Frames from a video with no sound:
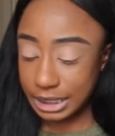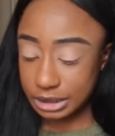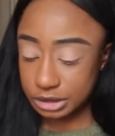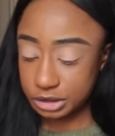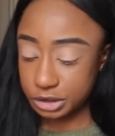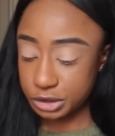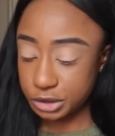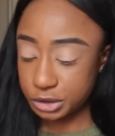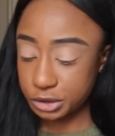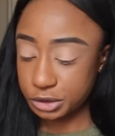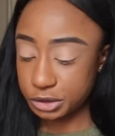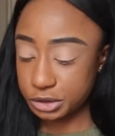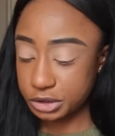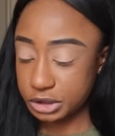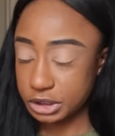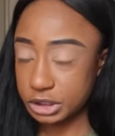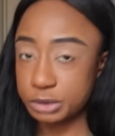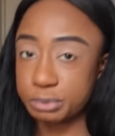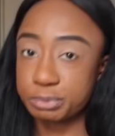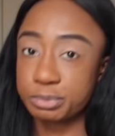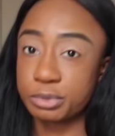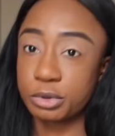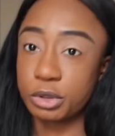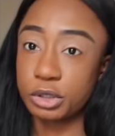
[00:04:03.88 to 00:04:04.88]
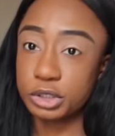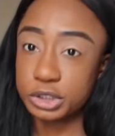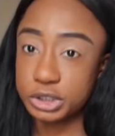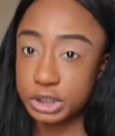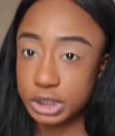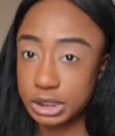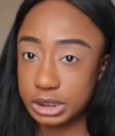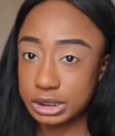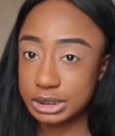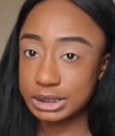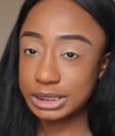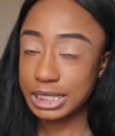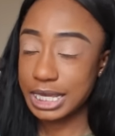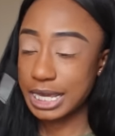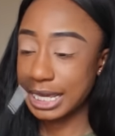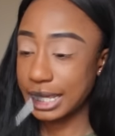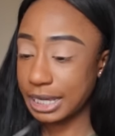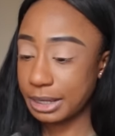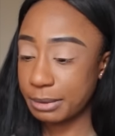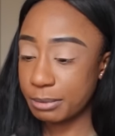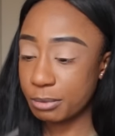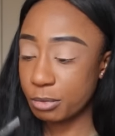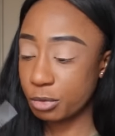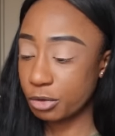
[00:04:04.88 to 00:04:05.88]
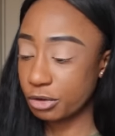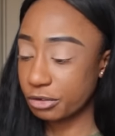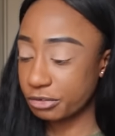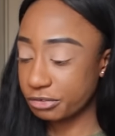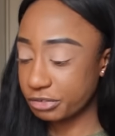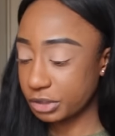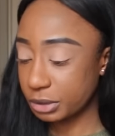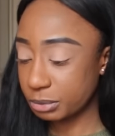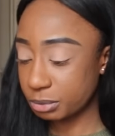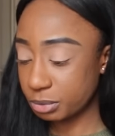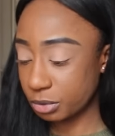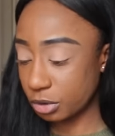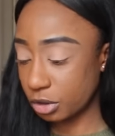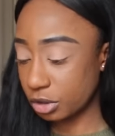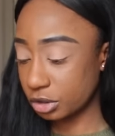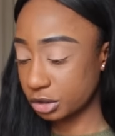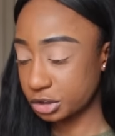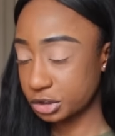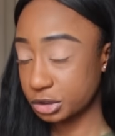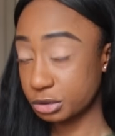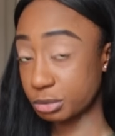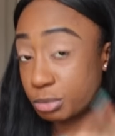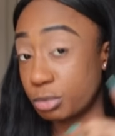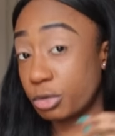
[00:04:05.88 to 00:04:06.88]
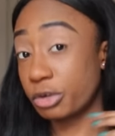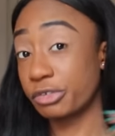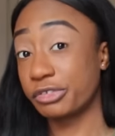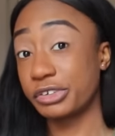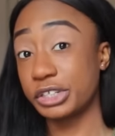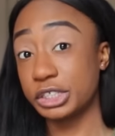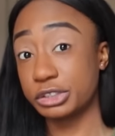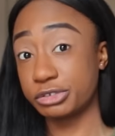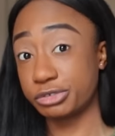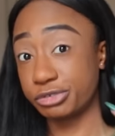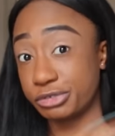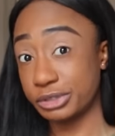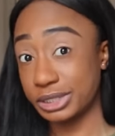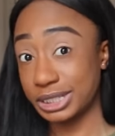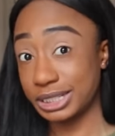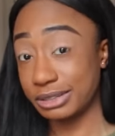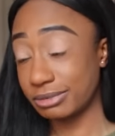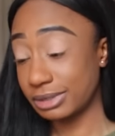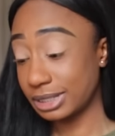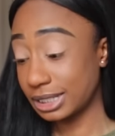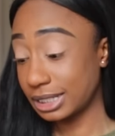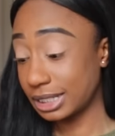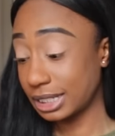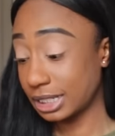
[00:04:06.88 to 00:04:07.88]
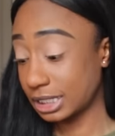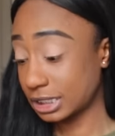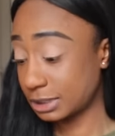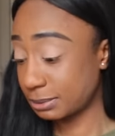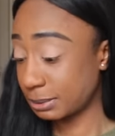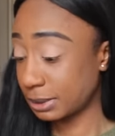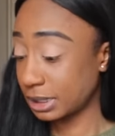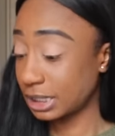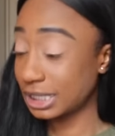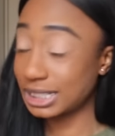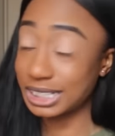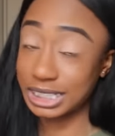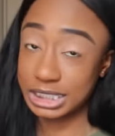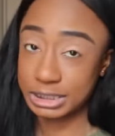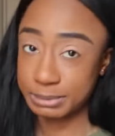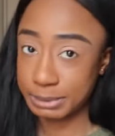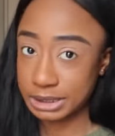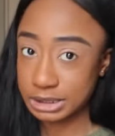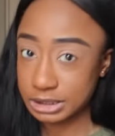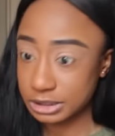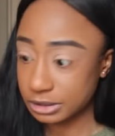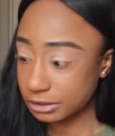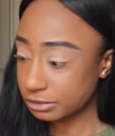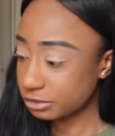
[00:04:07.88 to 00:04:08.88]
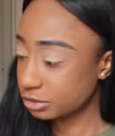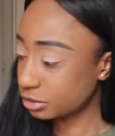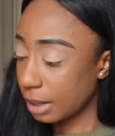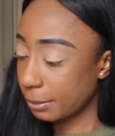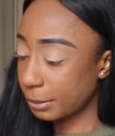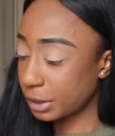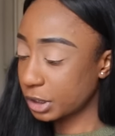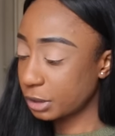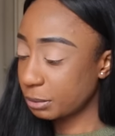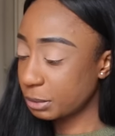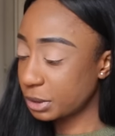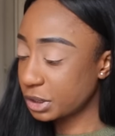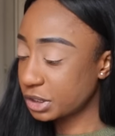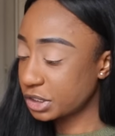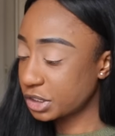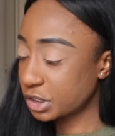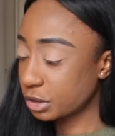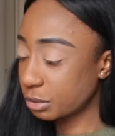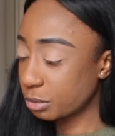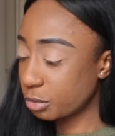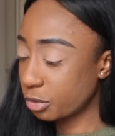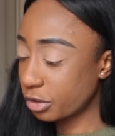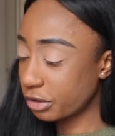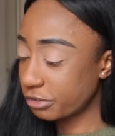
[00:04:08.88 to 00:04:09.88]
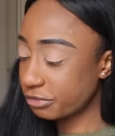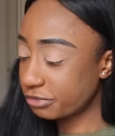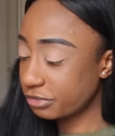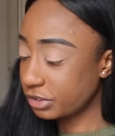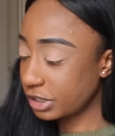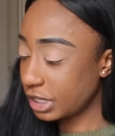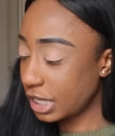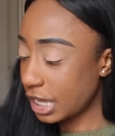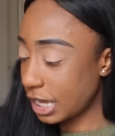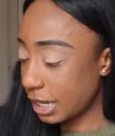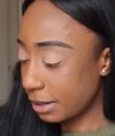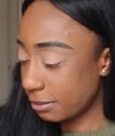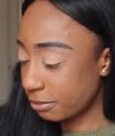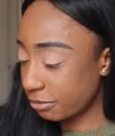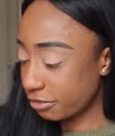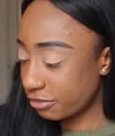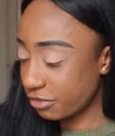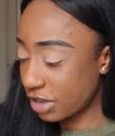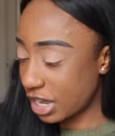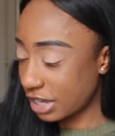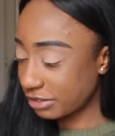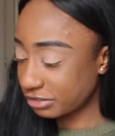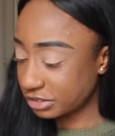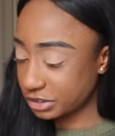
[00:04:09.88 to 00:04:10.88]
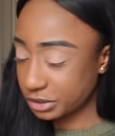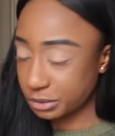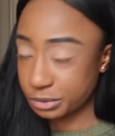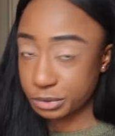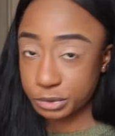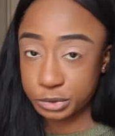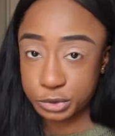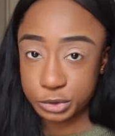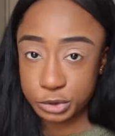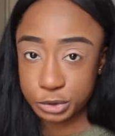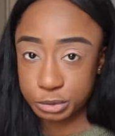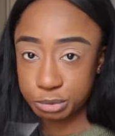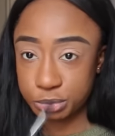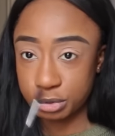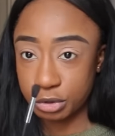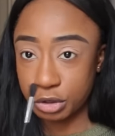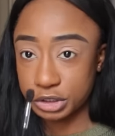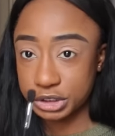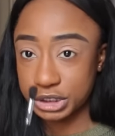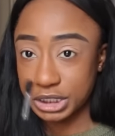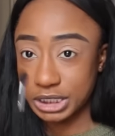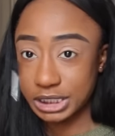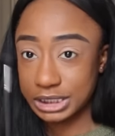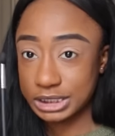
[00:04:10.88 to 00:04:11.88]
I like to use this brush. It's a Morphe brush. Morphe is really inexpensive. I'm gonna be using the Morphe M502 brush.